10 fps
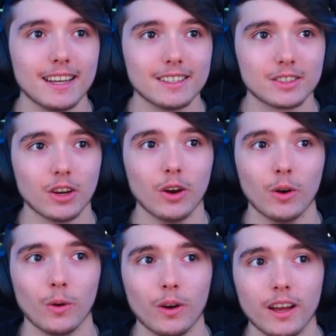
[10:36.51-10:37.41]

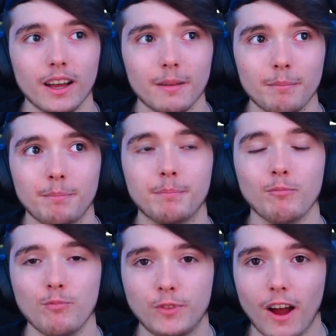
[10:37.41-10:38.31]
So
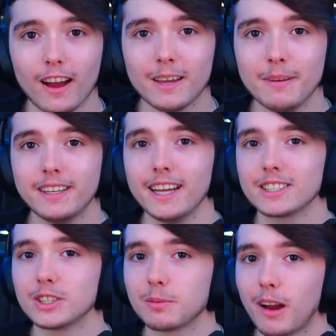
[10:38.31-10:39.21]

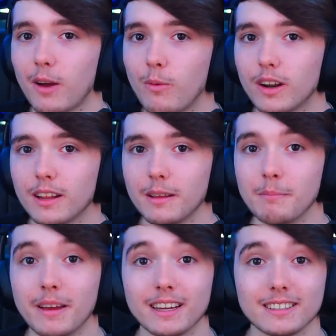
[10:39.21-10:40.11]
documentation is probably one of the
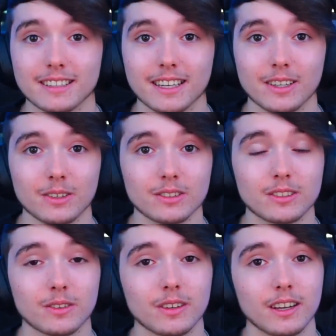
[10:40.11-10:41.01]
biggest skills